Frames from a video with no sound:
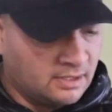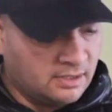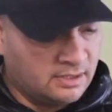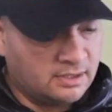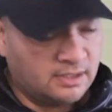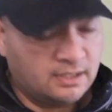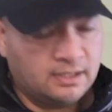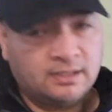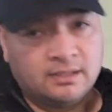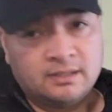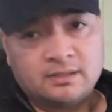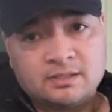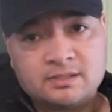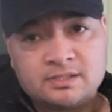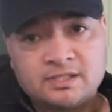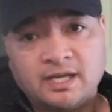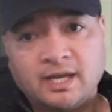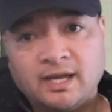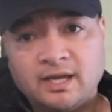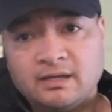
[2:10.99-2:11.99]
this
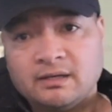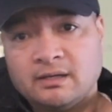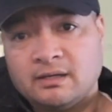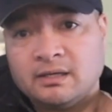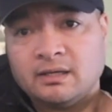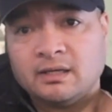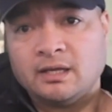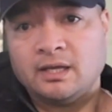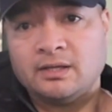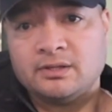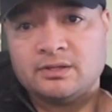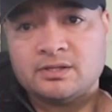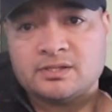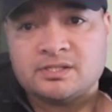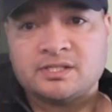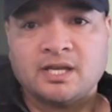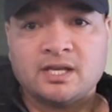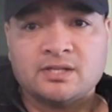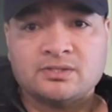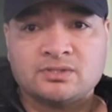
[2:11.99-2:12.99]
hand and this
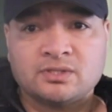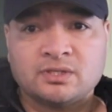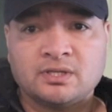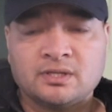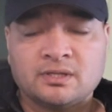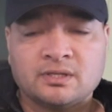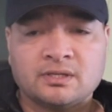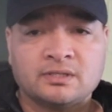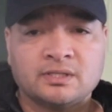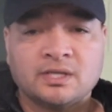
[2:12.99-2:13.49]
hand together.